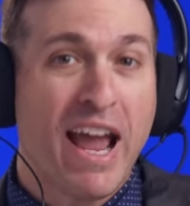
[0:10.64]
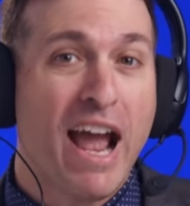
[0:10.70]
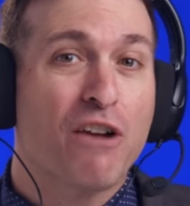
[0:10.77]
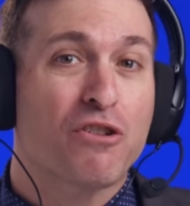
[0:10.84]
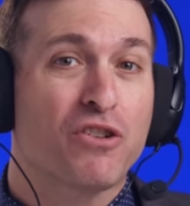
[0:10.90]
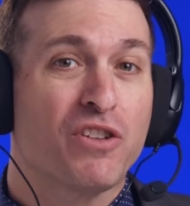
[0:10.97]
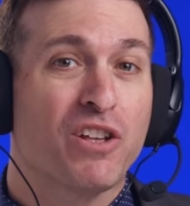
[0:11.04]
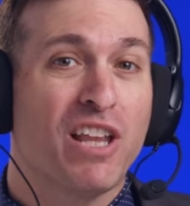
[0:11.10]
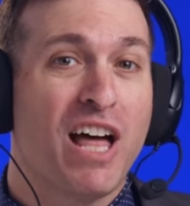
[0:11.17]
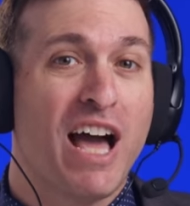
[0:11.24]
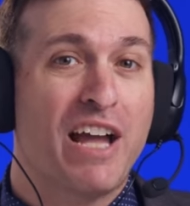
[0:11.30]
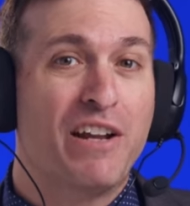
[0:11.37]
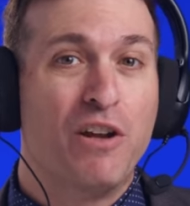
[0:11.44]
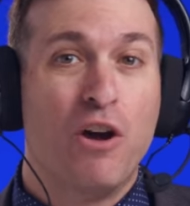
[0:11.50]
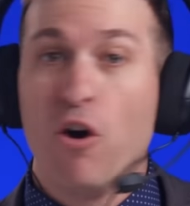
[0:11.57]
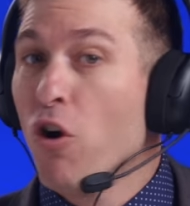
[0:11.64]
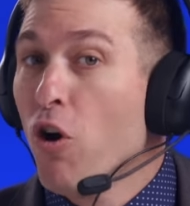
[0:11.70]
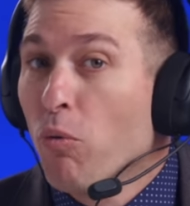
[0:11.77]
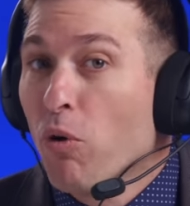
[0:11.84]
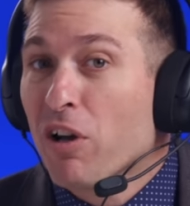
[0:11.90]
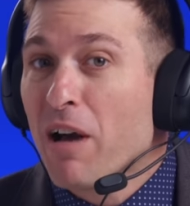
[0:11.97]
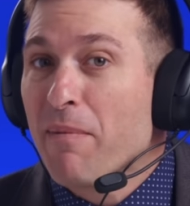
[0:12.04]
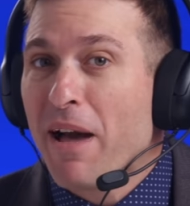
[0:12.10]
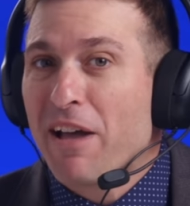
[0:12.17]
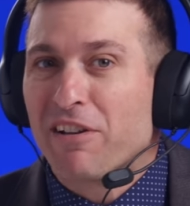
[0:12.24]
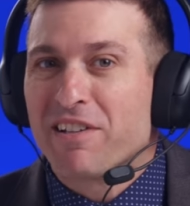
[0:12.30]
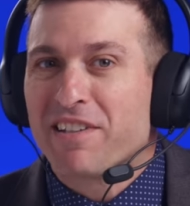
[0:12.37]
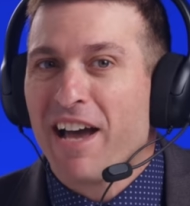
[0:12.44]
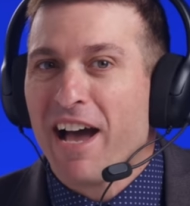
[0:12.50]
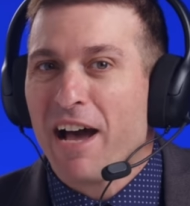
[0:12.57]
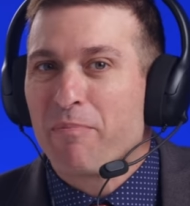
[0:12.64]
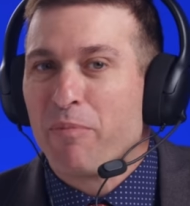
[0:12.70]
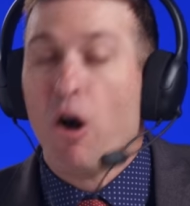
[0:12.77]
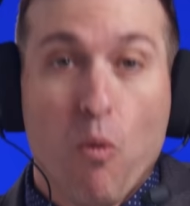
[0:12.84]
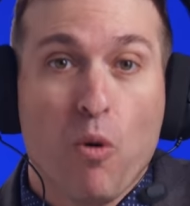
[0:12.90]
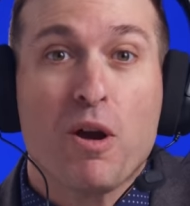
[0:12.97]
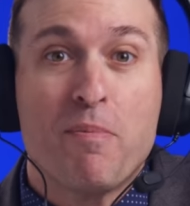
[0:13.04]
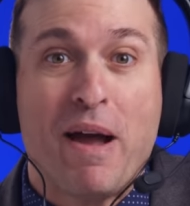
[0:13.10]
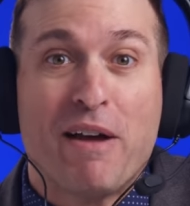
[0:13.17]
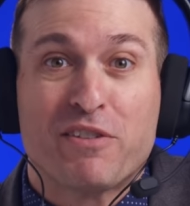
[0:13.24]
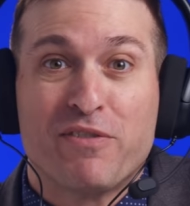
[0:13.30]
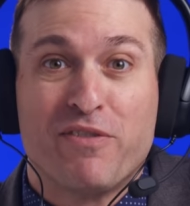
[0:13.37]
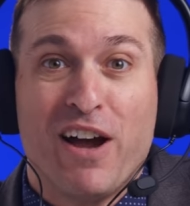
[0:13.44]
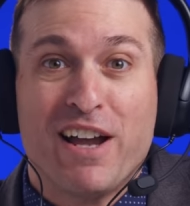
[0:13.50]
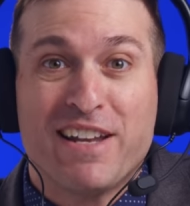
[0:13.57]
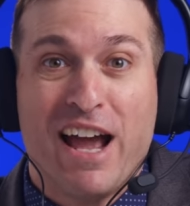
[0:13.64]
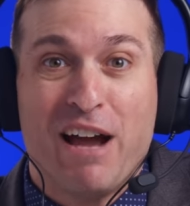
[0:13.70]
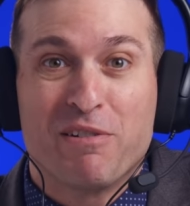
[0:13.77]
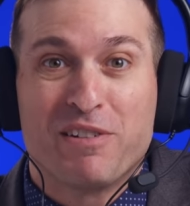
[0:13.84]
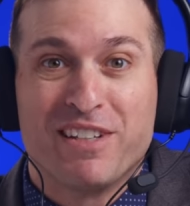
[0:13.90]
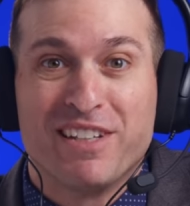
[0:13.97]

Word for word: cash on the line, who will come out on top? We're about to find out.